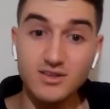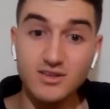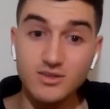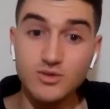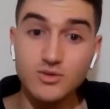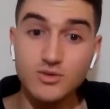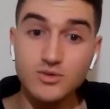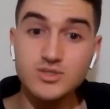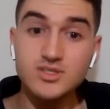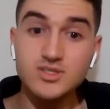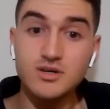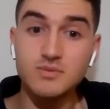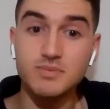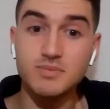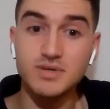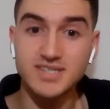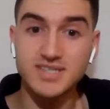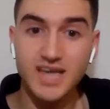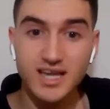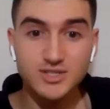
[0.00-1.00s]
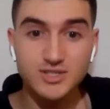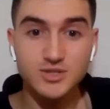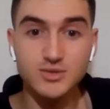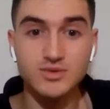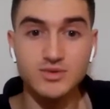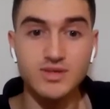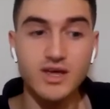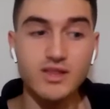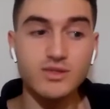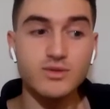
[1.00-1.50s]
lose their
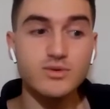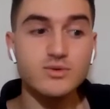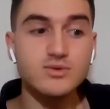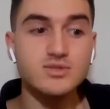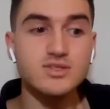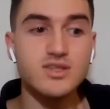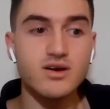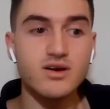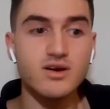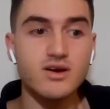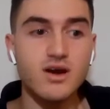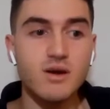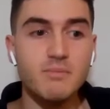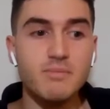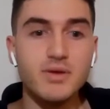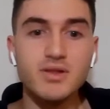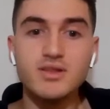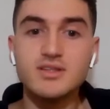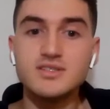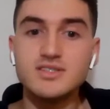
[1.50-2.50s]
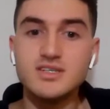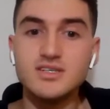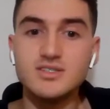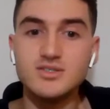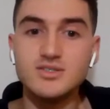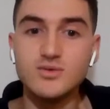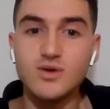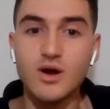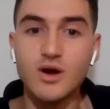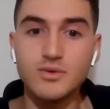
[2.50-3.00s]
potential. They lose their ability
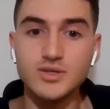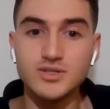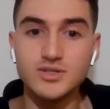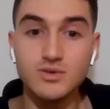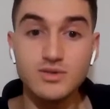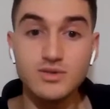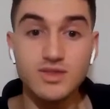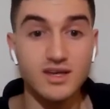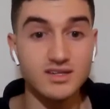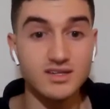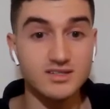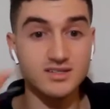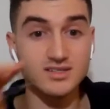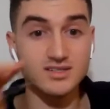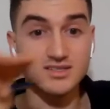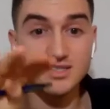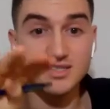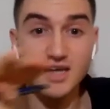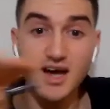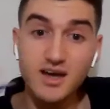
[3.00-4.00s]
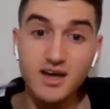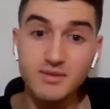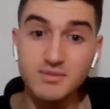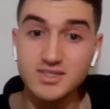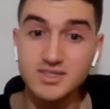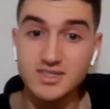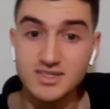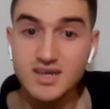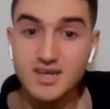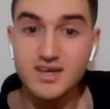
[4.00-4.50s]
to go and do things because time
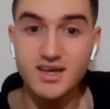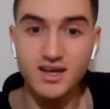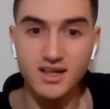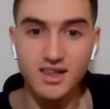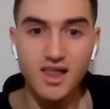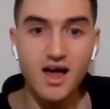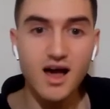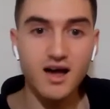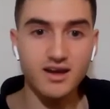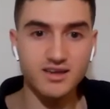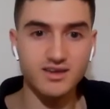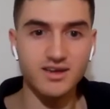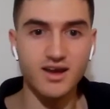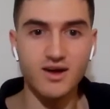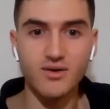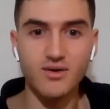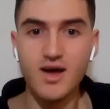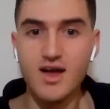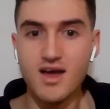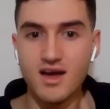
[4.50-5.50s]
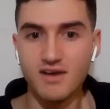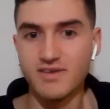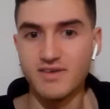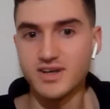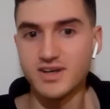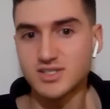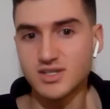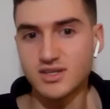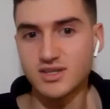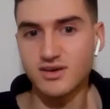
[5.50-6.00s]
is a ticking clock.
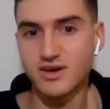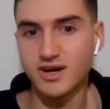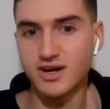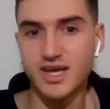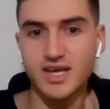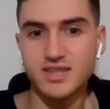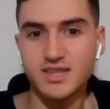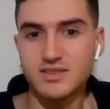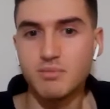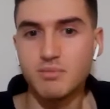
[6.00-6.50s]
Eventually they're going to hit the